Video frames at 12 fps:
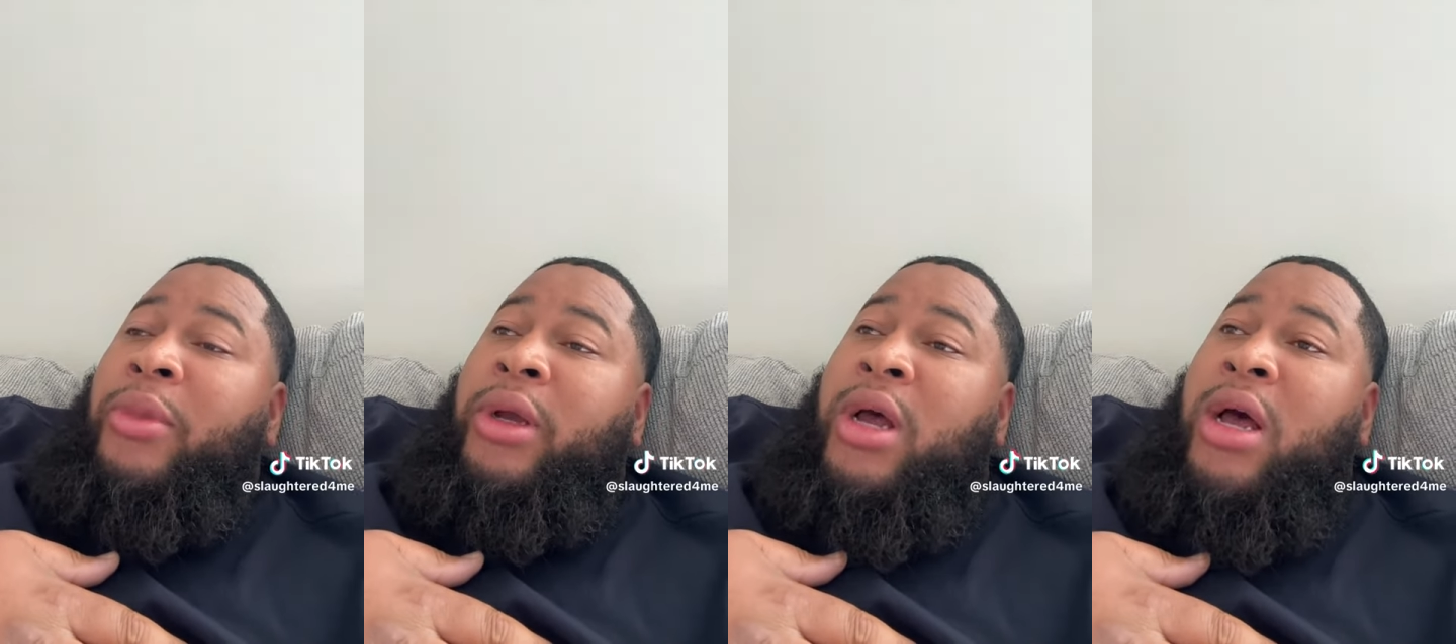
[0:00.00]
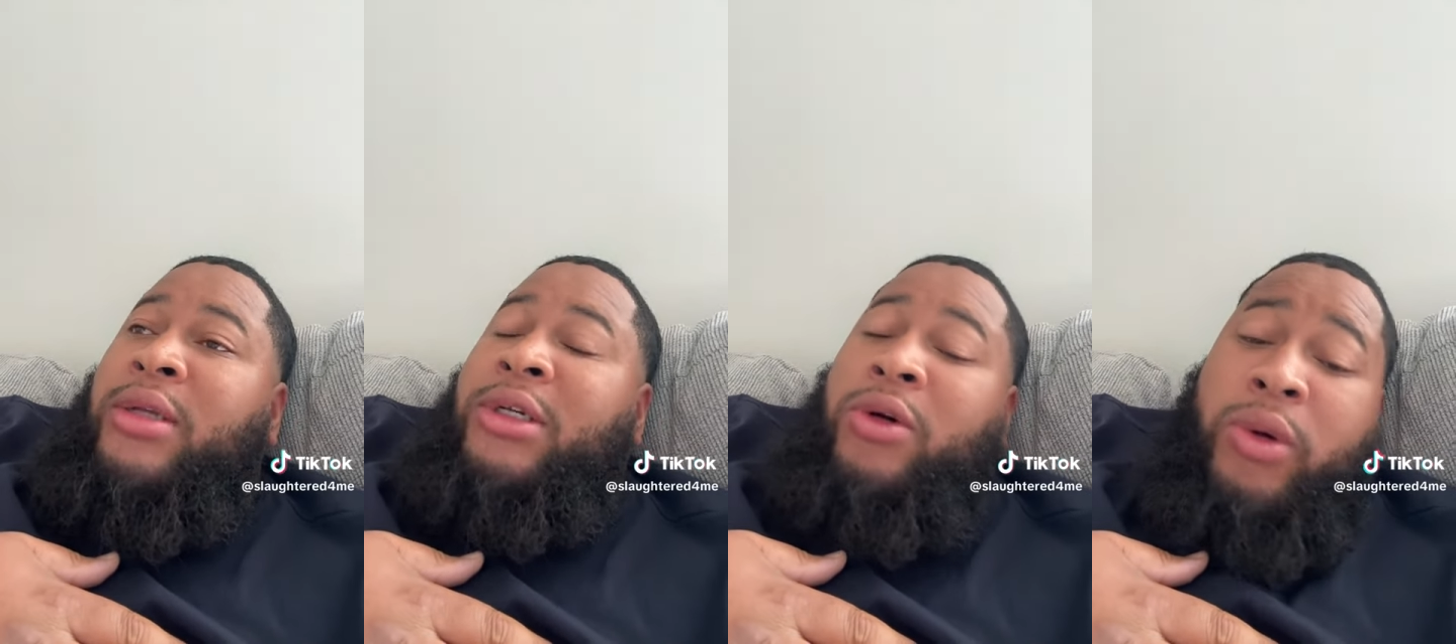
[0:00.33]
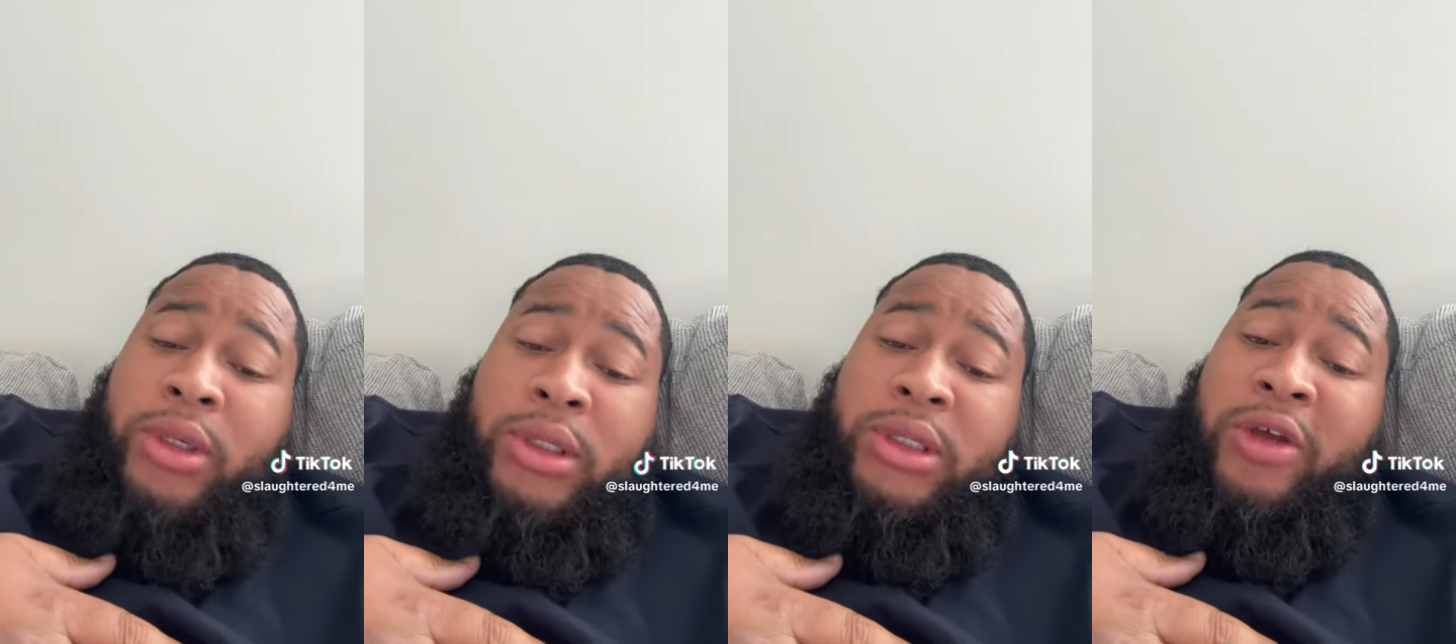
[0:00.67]

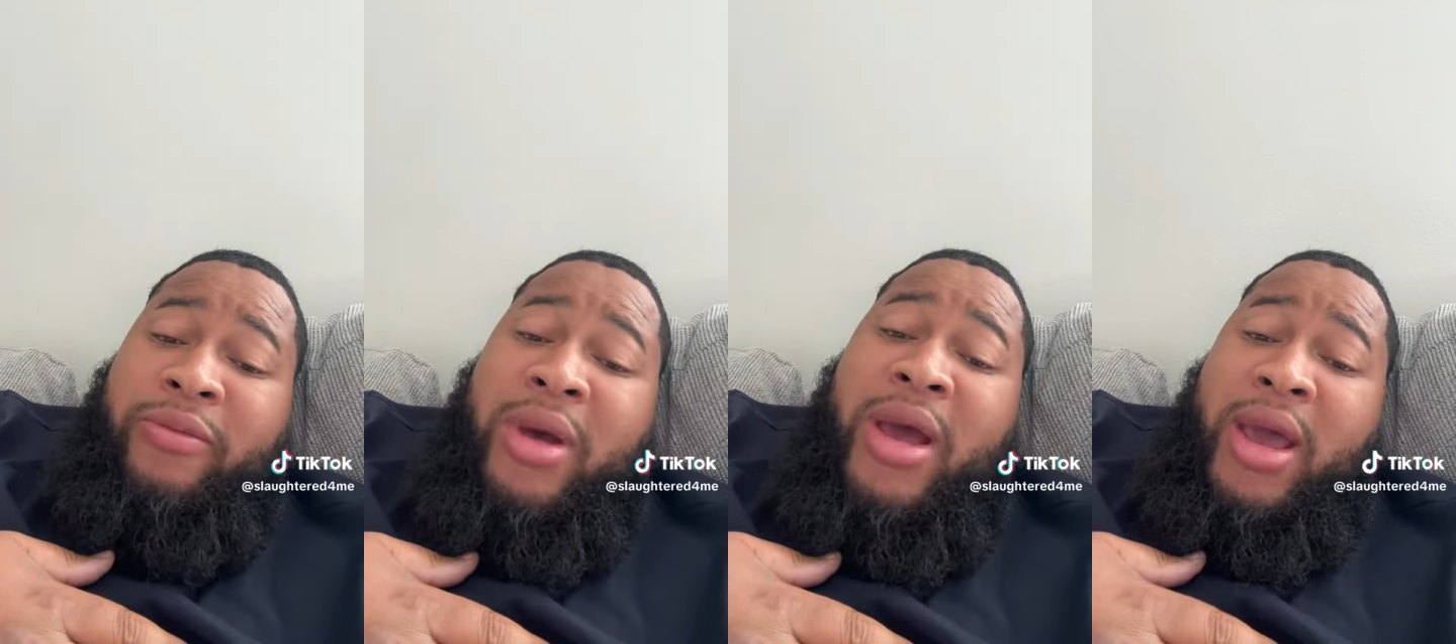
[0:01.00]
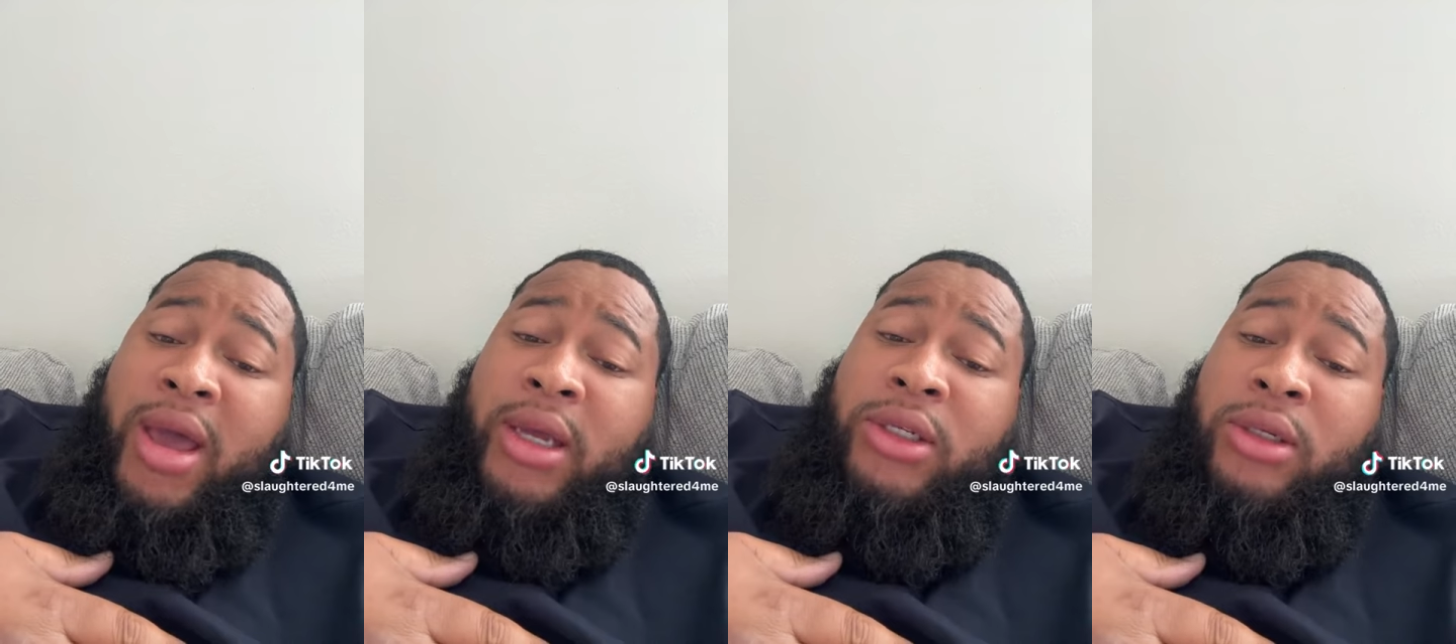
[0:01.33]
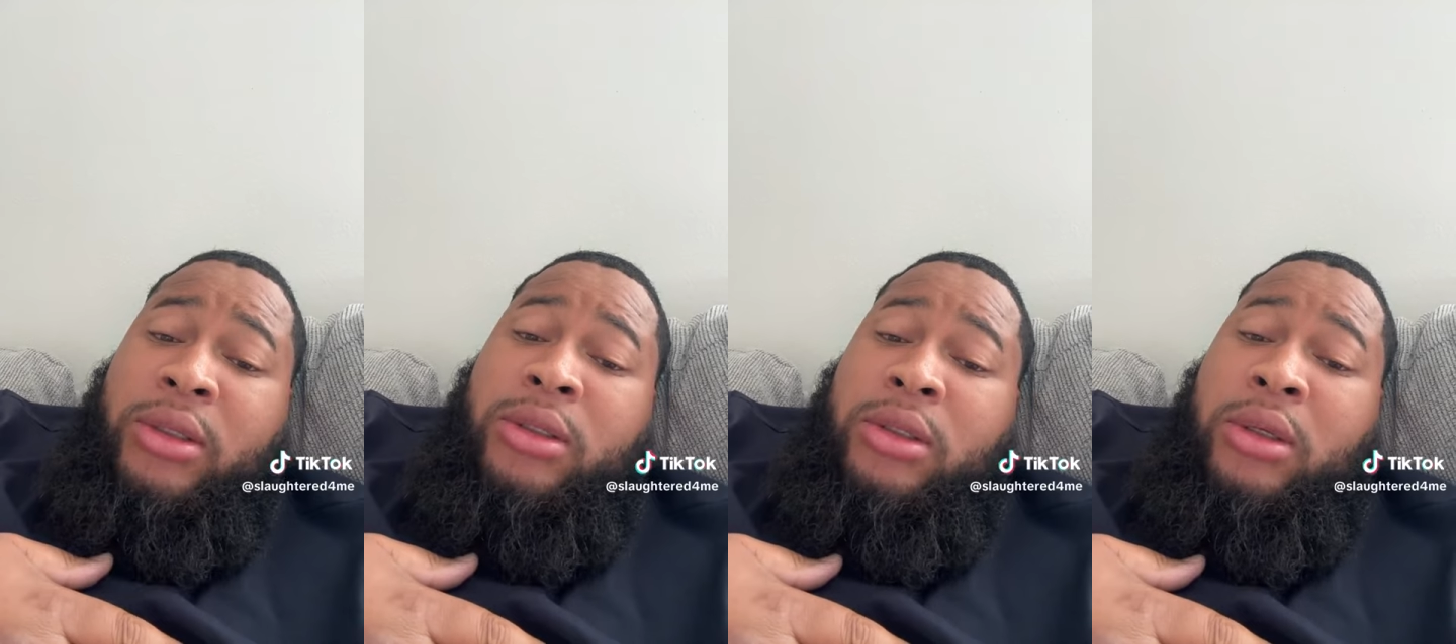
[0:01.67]
consequences of my
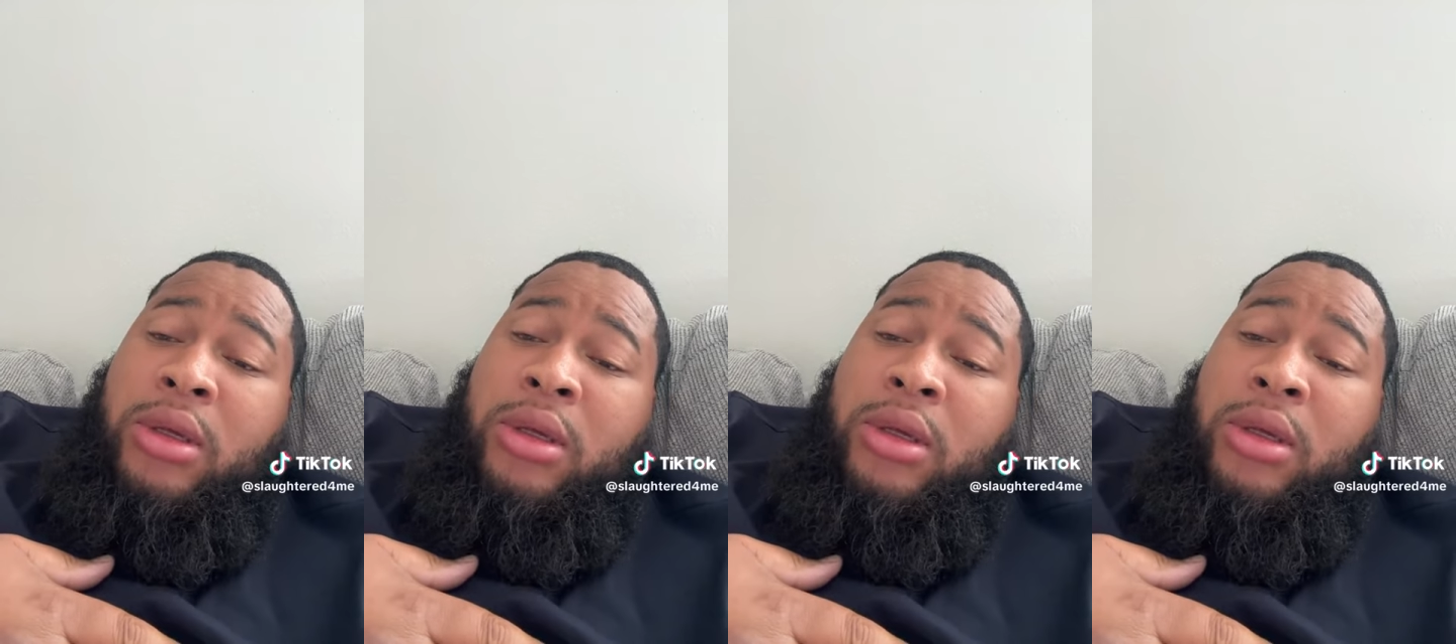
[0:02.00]
actions,